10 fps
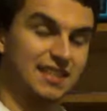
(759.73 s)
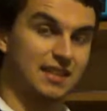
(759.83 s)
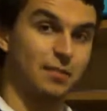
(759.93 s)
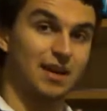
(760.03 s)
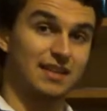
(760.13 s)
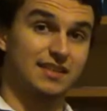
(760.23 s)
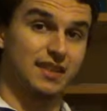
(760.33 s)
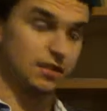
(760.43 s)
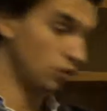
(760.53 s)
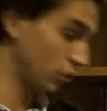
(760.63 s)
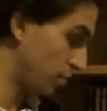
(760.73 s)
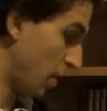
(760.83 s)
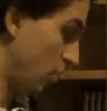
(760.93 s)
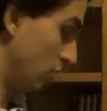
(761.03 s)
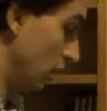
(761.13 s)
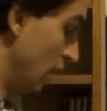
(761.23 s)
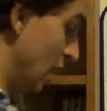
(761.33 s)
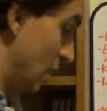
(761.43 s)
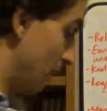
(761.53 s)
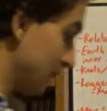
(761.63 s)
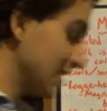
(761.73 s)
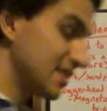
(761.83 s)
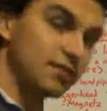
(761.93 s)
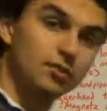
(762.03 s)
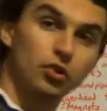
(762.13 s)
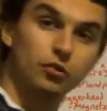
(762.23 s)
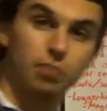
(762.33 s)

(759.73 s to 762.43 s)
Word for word: in the magnetic North Pole. The magnetic North